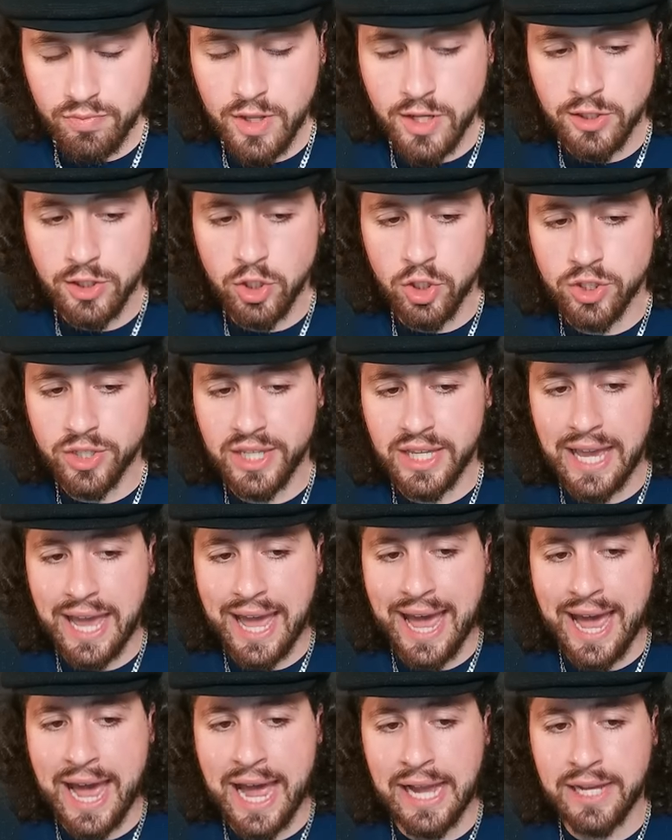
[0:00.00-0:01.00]
Looking
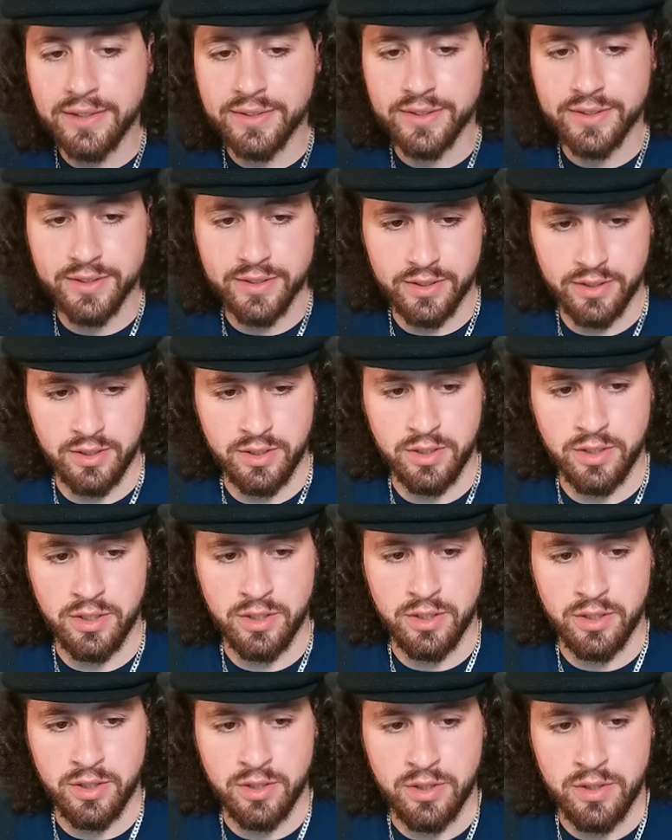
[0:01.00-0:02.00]
at...
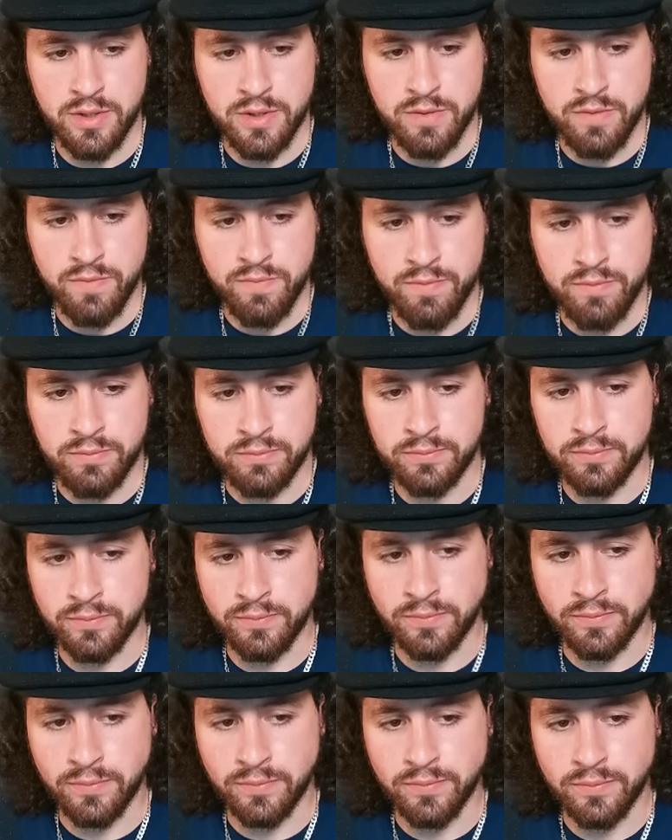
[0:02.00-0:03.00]

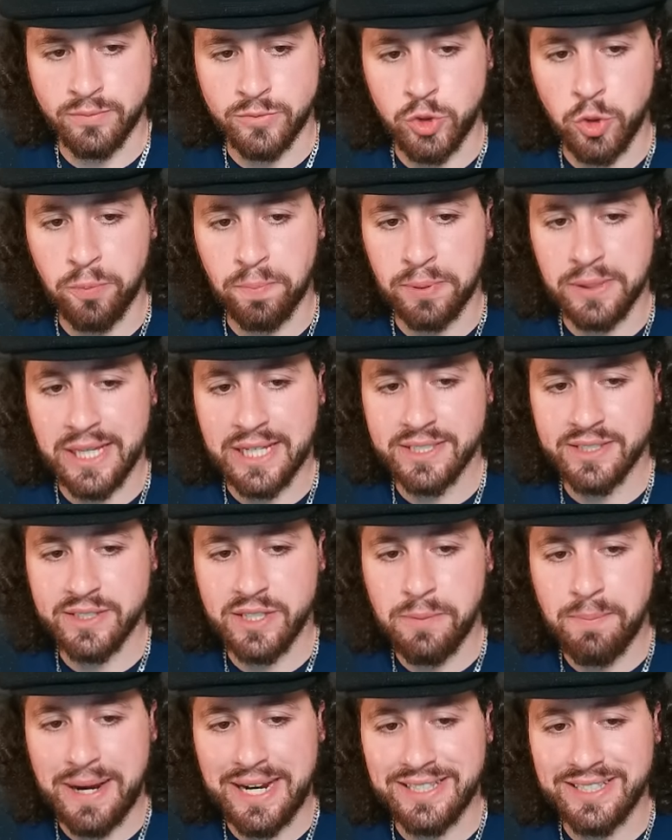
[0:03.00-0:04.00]
Du Plessis
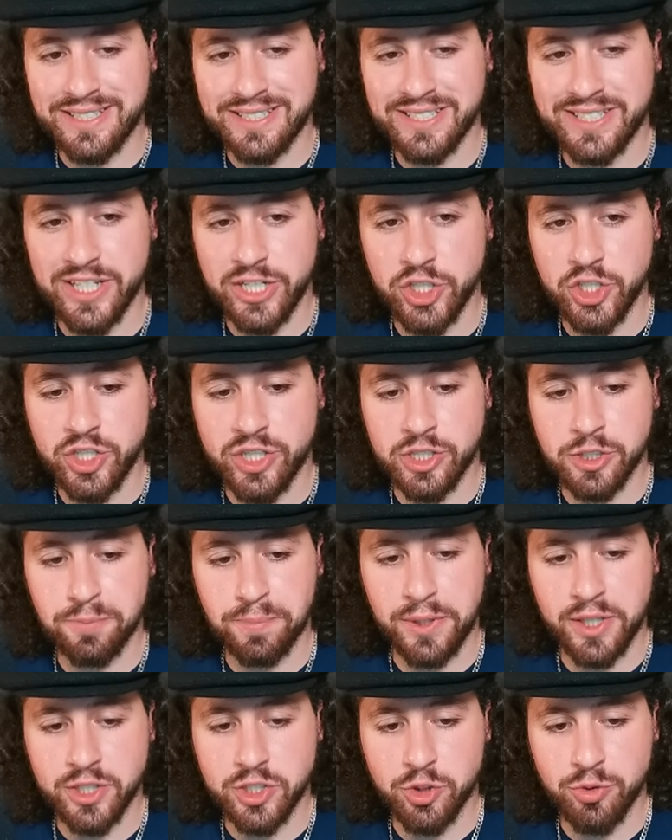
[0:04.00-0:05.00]
by decision is
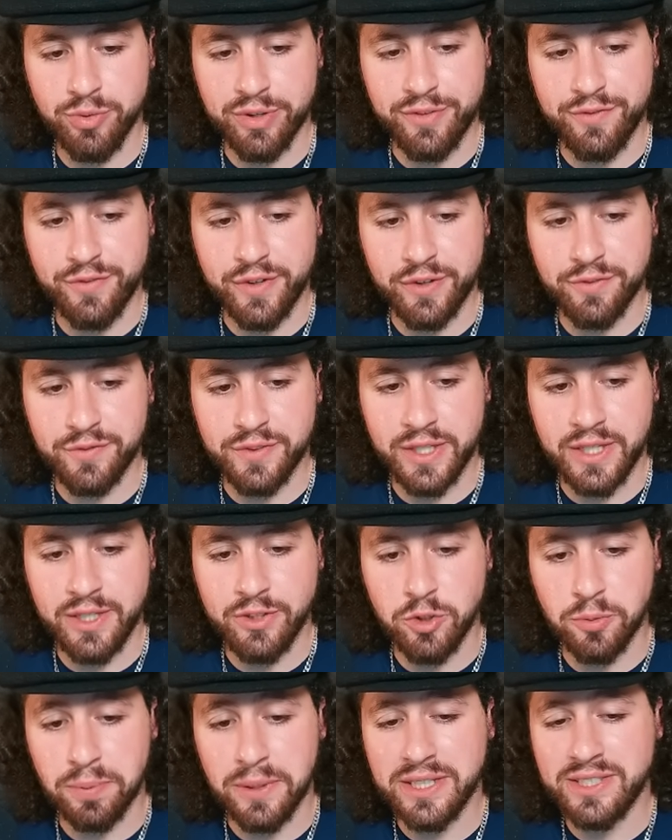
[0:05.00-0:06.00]
+350.
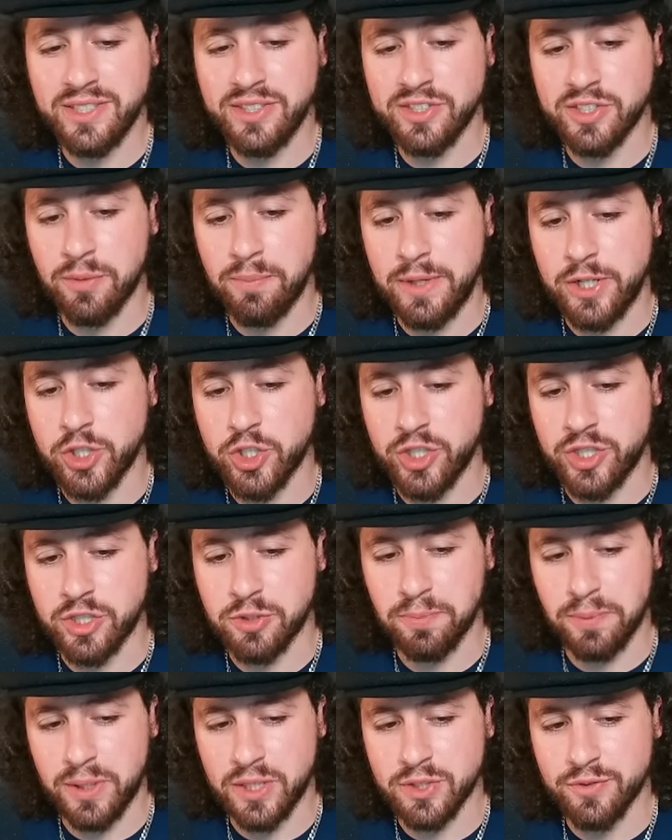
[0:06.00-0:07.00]
Du Plessis submission is
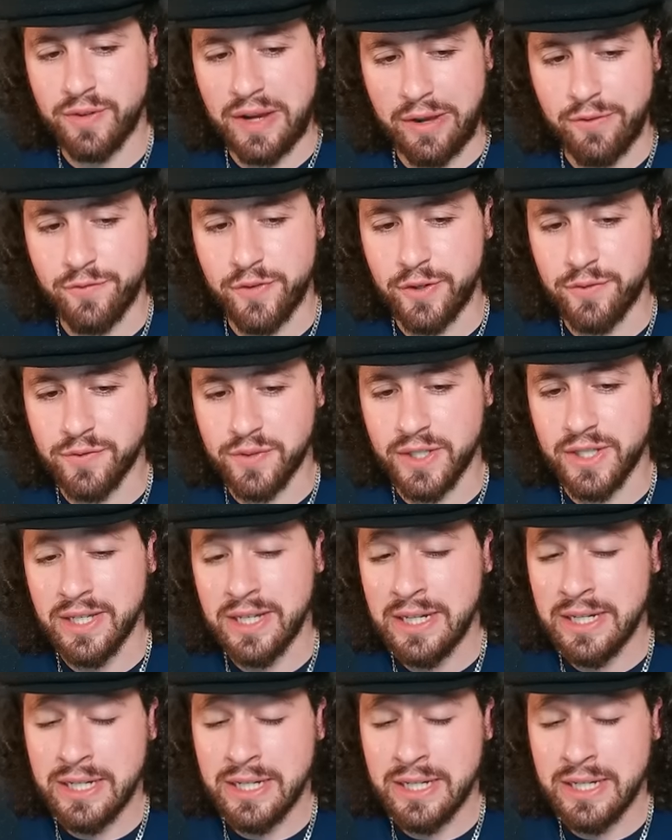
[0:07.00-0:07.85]
+550.